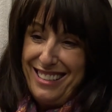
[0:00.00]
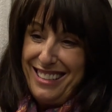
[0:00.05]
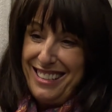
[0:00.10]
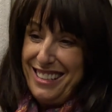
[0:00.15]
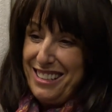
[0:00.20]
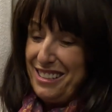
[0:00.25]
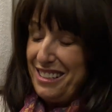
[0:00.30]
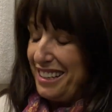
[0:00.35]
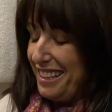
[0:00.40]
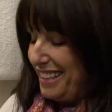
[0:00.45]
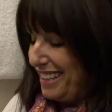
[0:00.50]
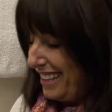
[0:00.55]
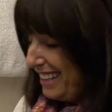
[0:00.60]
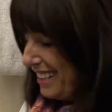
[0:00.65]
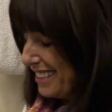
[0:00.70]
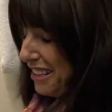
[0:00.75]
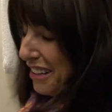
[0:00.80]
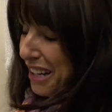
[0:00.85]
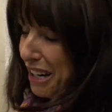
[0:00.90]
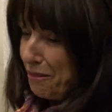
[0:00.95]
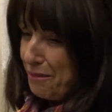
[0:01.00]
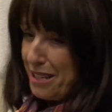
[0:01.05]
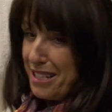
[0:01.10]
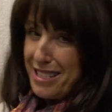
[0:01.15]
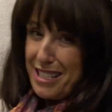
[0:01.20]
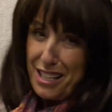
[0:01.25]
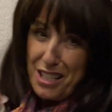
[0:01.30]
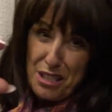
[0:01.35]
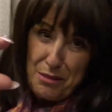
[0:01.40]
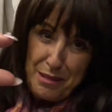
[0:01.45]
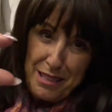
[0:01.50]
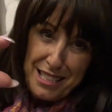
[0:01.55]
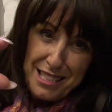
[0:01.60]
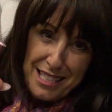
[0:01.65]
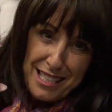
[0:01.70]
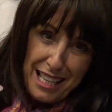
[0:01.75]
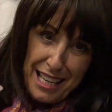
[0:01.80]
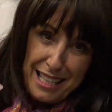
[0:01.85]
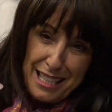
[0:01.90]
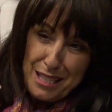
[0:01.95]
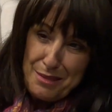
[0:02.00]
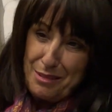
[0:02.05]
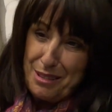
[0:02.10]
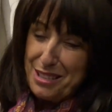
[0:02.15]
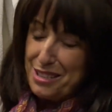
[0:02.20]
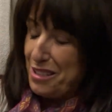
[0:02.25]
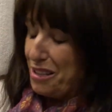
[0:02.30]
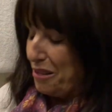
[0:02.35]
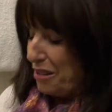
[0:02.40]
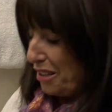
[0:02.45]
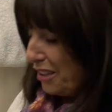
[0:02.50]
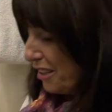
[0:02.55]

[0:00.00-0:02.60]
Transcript: Don't know how many centimetres that is, but it's not a